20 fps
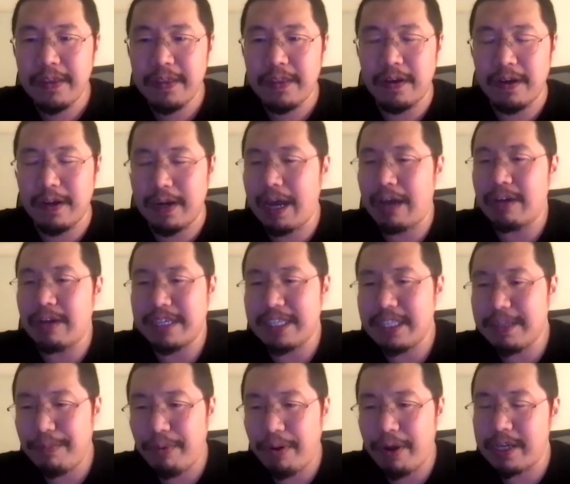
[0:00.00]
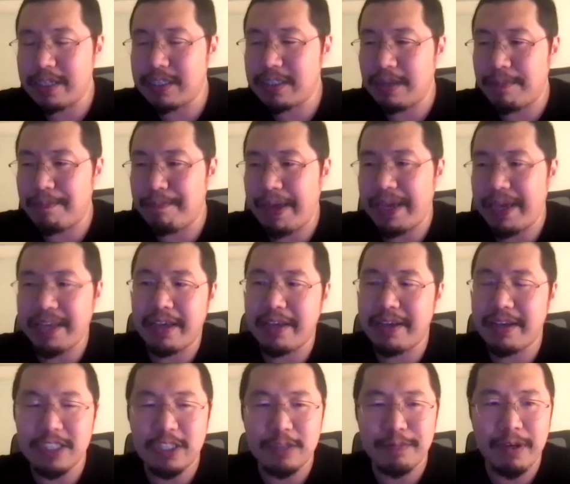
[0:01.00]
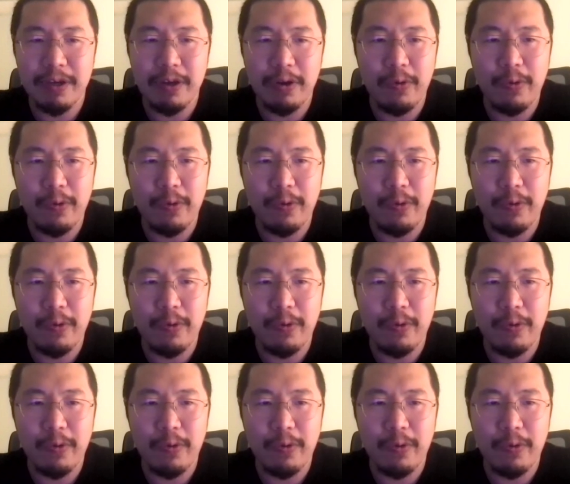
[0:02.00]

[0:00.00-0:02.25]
a large enterprise banking customer